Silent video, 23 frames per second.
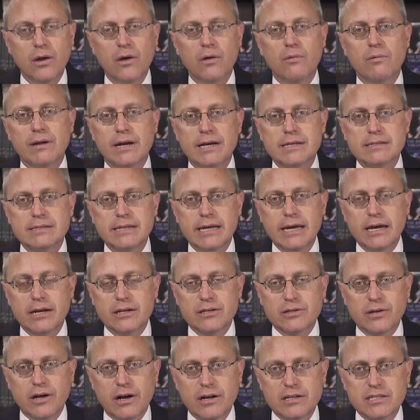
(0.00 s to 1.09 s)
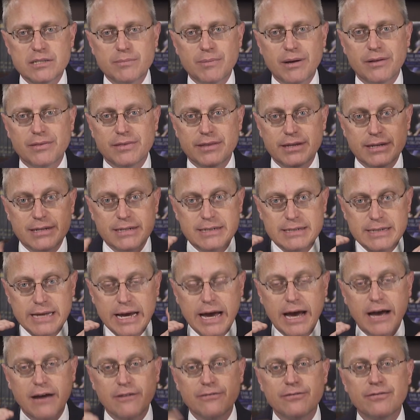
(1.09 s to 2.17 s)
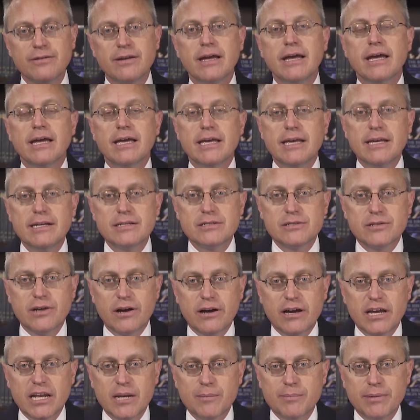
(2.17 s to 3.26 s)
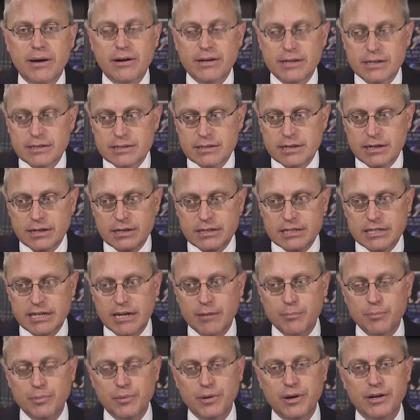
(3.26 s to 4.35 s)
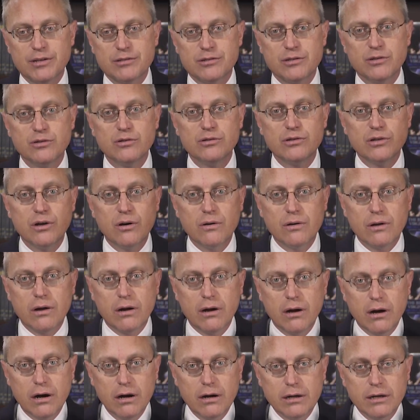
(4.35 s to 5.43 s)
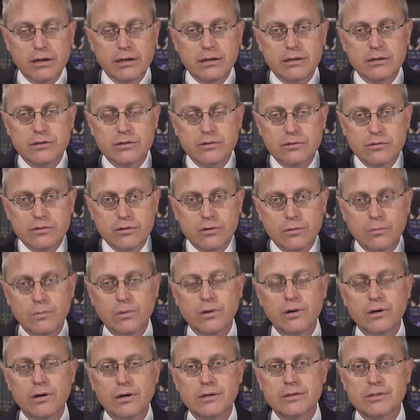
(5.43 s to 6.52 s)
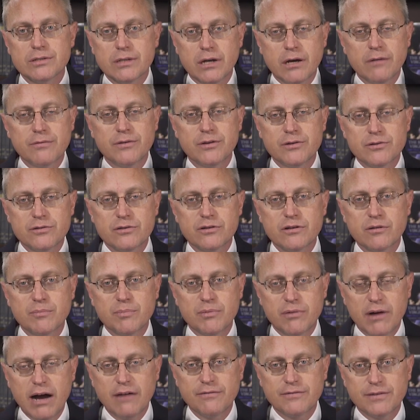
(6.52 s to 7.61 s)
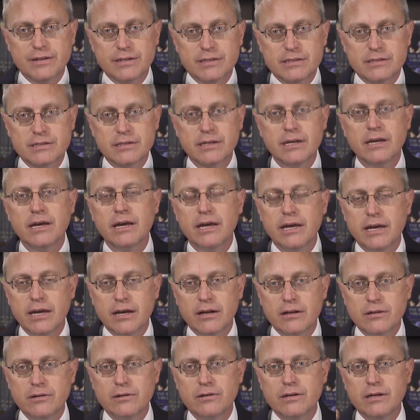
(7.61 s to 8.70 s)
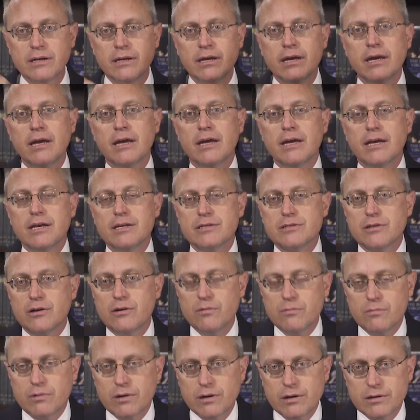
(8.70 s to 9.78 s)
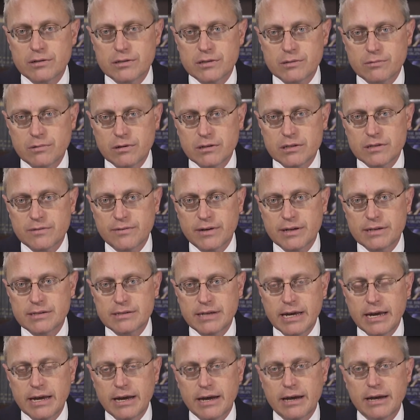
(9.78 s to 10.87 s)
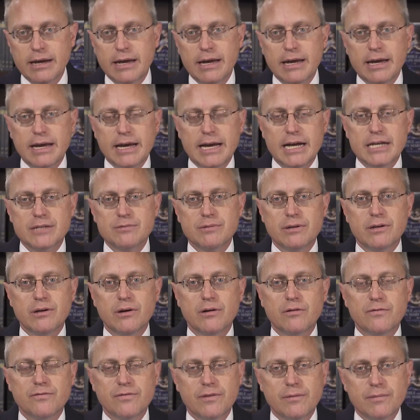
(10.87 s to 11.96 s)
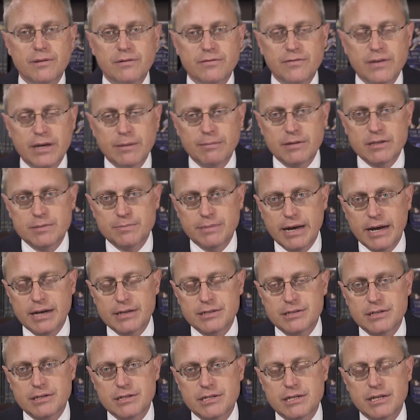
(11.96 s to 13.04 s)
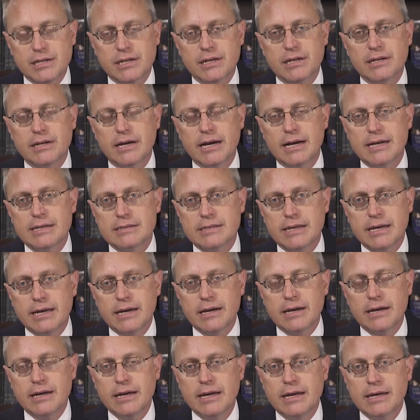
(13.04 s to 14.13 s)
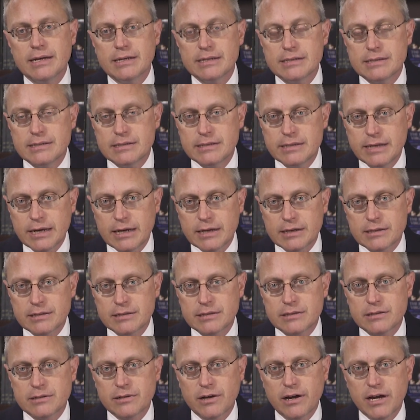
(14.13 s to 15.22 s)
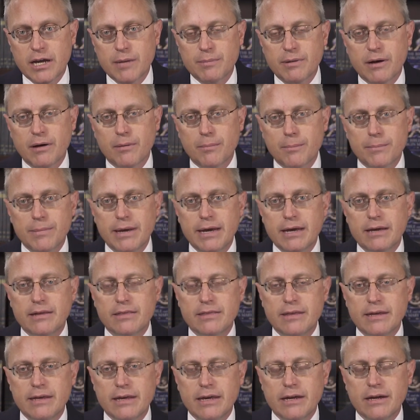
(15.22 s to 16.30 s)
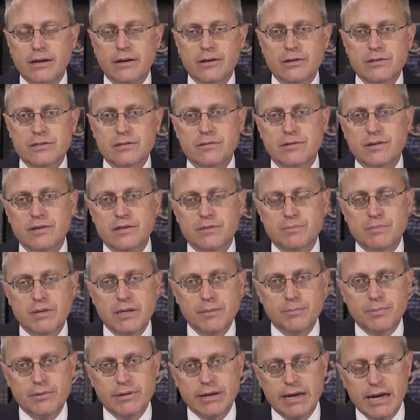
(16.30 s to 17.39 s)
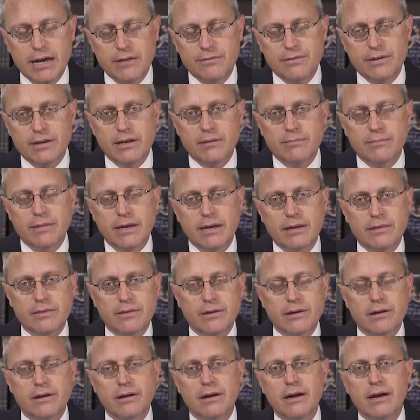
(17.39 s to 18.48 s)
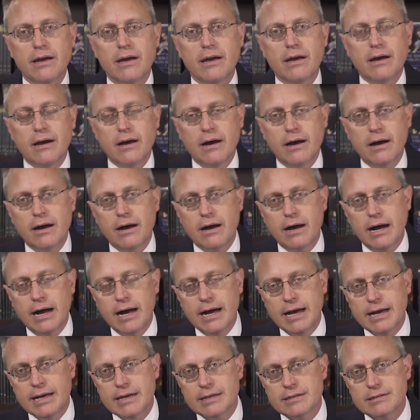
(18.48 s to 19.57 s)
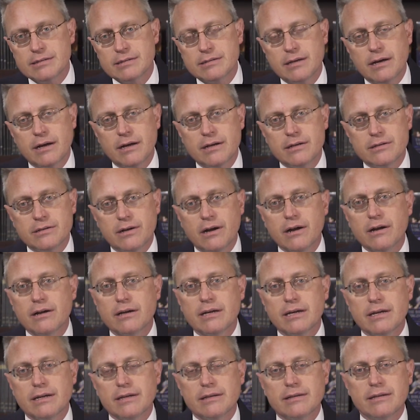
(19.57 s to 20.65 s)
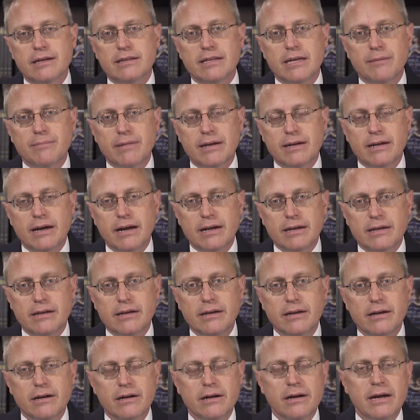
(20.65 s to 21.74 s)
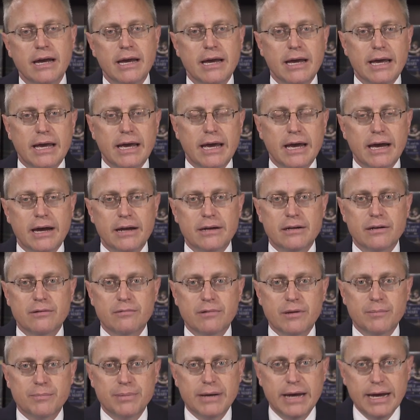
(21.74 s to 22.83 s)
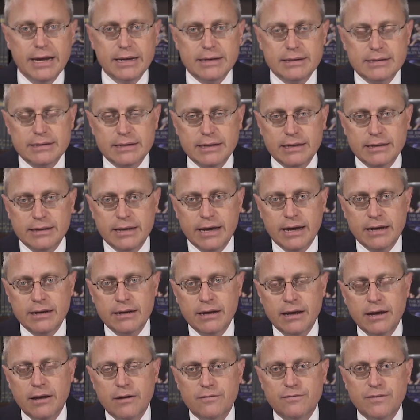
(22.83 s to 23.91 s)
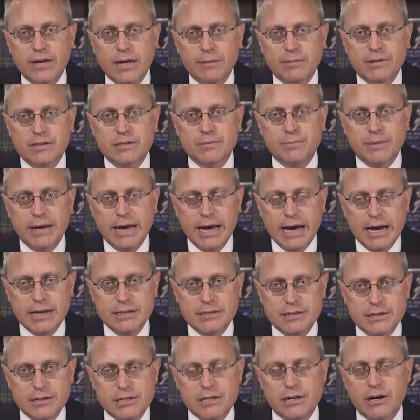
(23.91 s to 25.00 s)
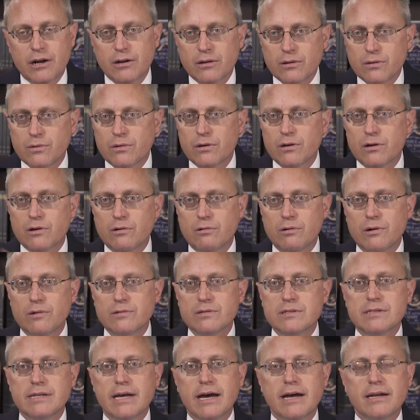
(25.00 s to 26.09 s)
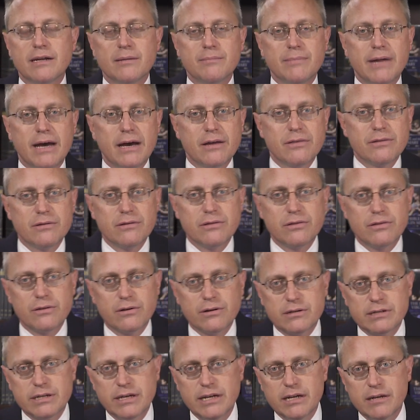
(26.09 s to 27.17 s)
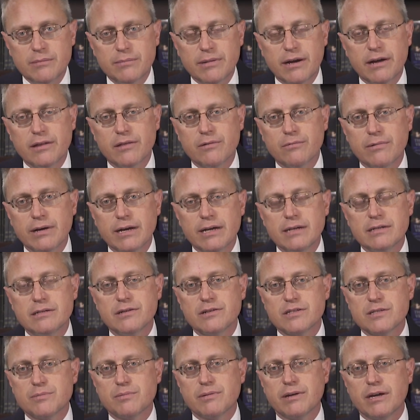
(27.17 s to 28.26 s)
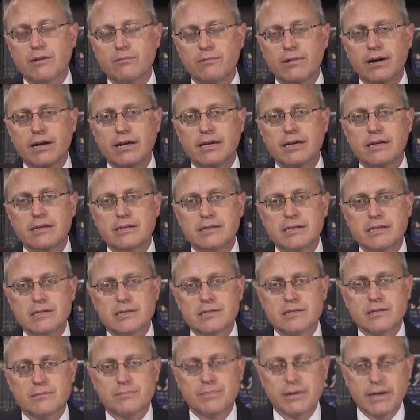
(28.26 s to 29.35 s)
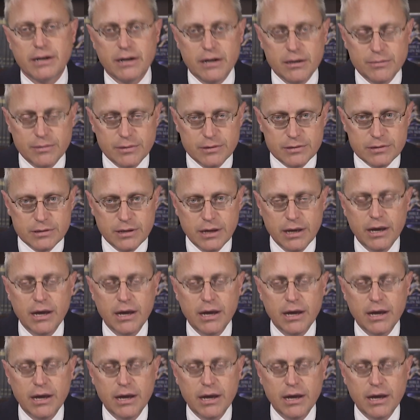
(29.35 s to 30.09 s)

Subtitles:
When Isaiah talks about the deaf, he's talking about his contemporaries who don't hearken to the words of the true prophets, including his own words, the words of Isaiah, as we know from the famous passage in Isaiah 6, talking about make the ears of these people heavy and make their eyes darkened that they may not hear and repent in that famous passage. And our Lord quotes that in Matthew 13, by the way, to explain why he teaches in parables.